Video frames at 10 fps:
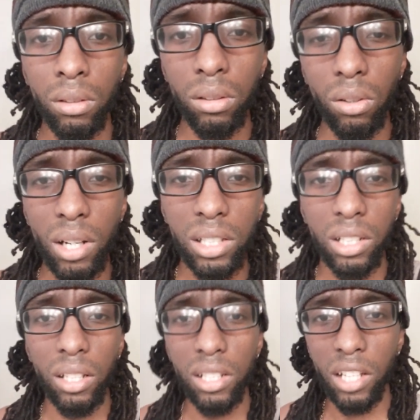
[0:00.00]
That
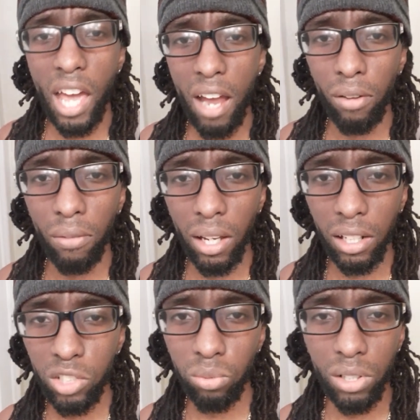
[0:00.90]
shit gets aggravating.
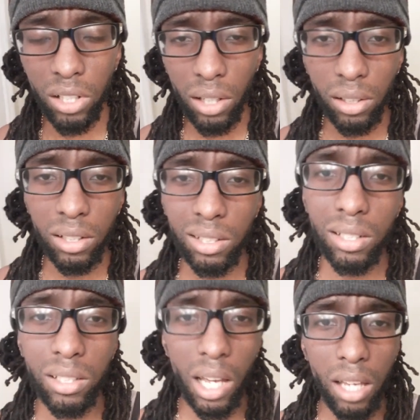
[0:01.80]
It's redundant. It's the
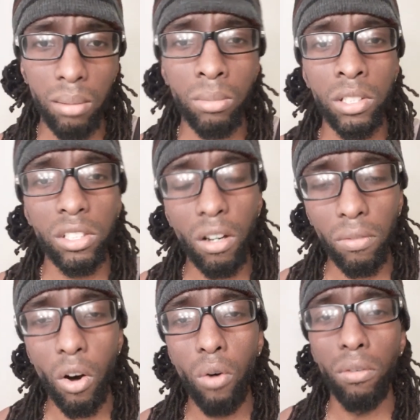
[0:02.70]
same stuff
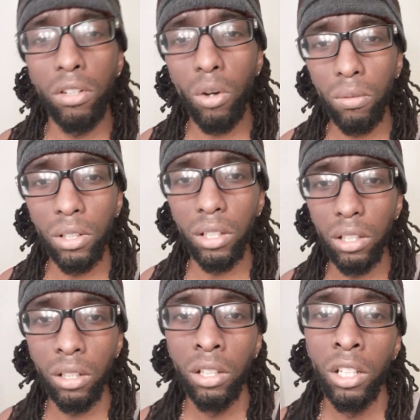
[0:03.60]
over and over
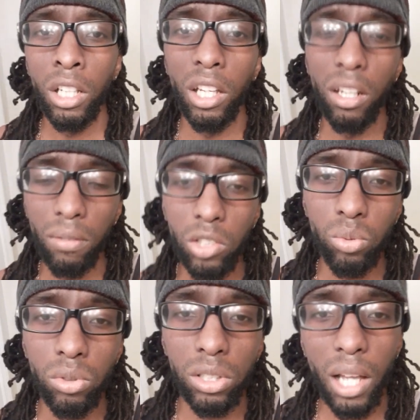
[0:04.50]
again.
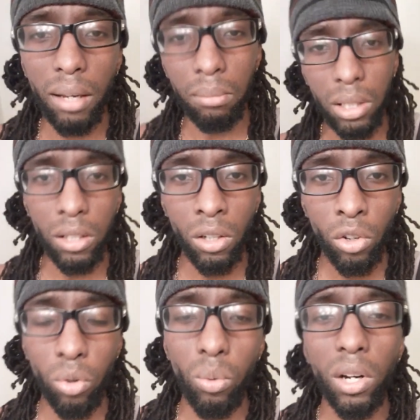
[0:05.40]
Individuals like me
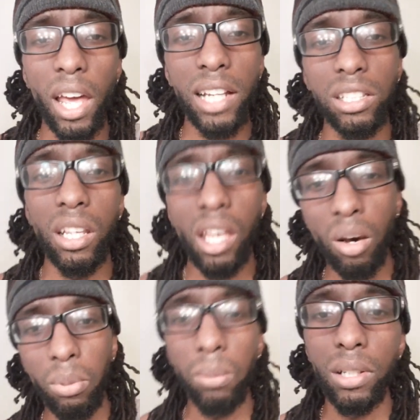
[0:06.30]
who want to actually
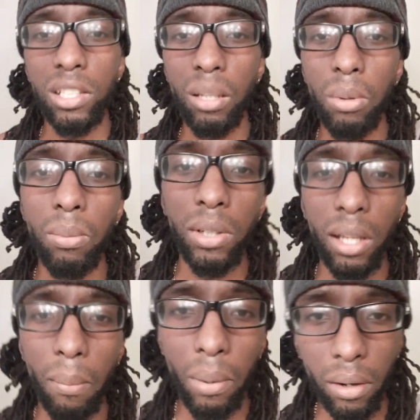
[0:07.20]
help people and see people
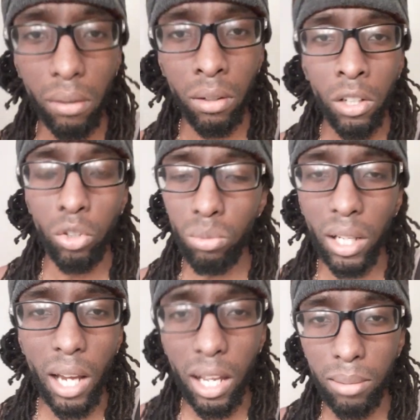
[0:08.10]
get better. You
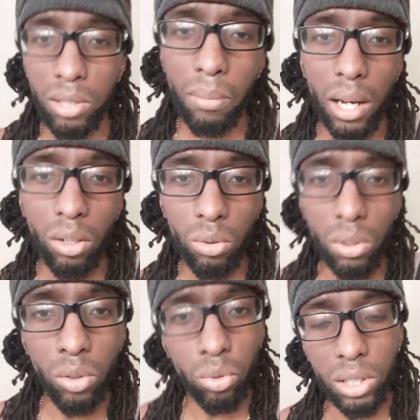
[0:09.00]
cannot help somebody
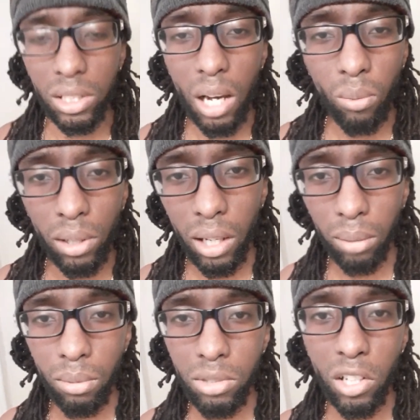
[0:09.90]
who does not want to help
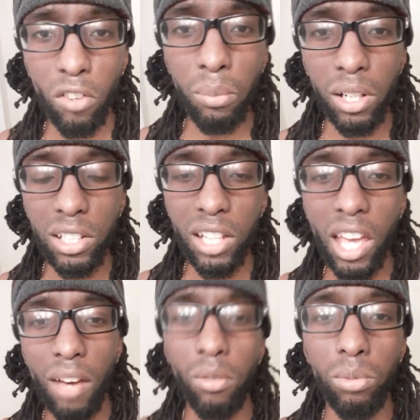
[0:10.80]
themselves because they
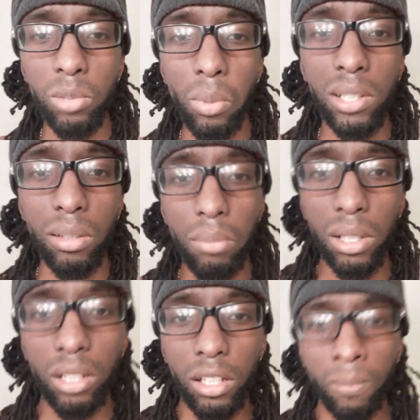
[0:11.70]
have a
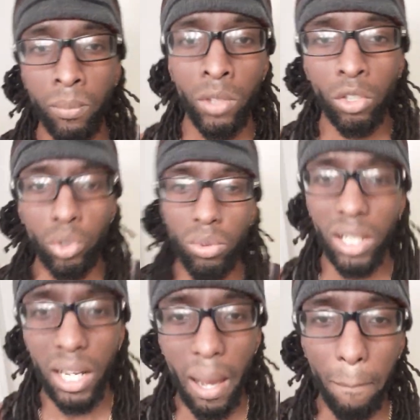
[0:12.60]
responsibility. You
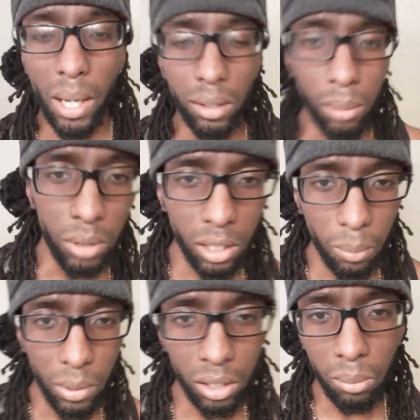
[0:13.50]
cannot make them get
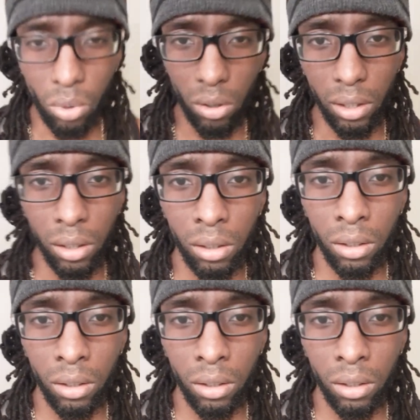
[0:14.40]
up in the morning